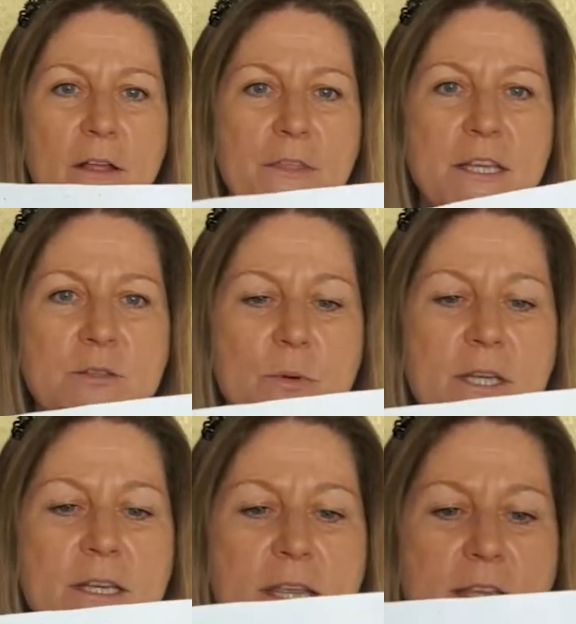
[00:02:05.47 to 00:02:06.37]
This
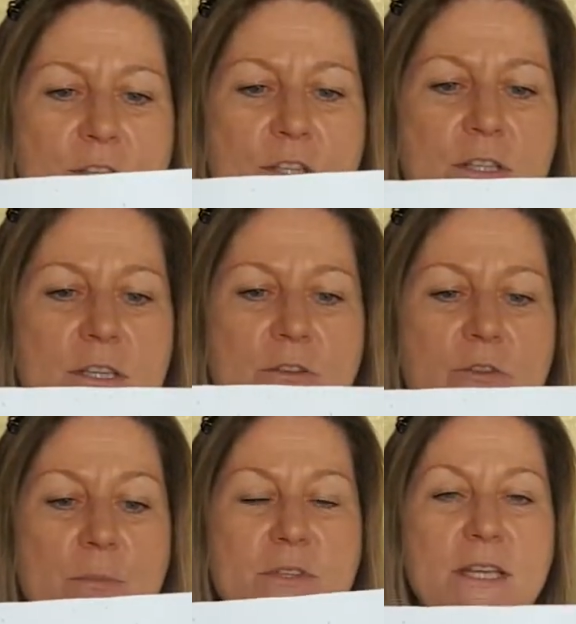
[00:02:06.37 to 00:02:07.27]
one is just a
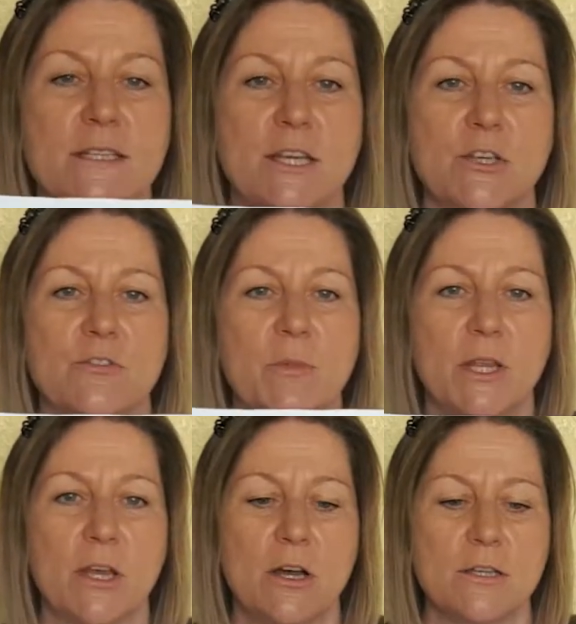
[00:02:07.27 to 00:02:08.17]
representation of my
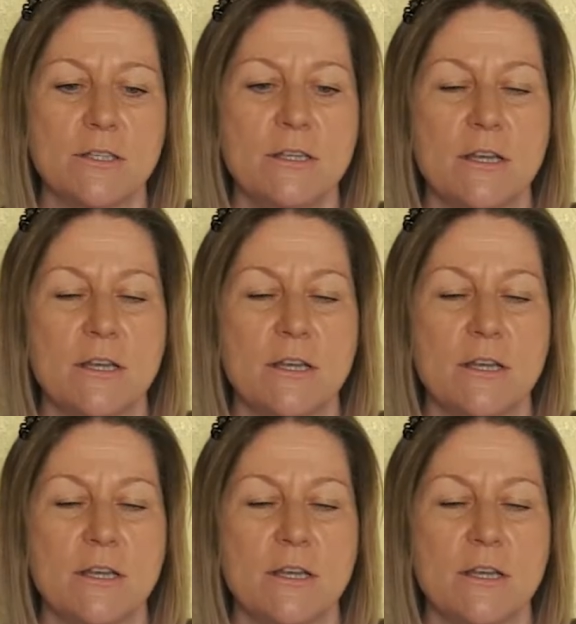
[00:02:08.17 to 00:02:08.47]
garden.